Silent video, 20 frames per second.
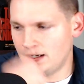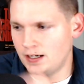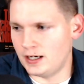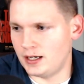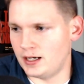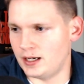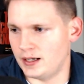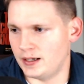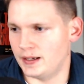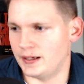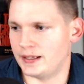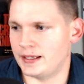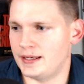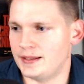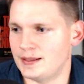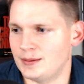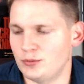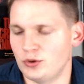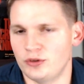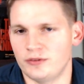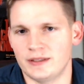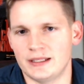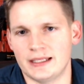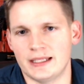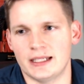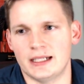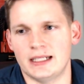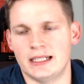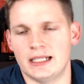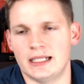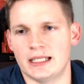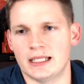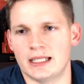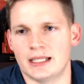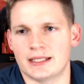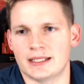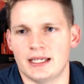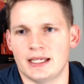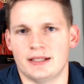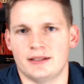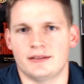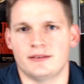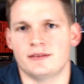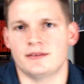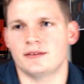in the movie. Again,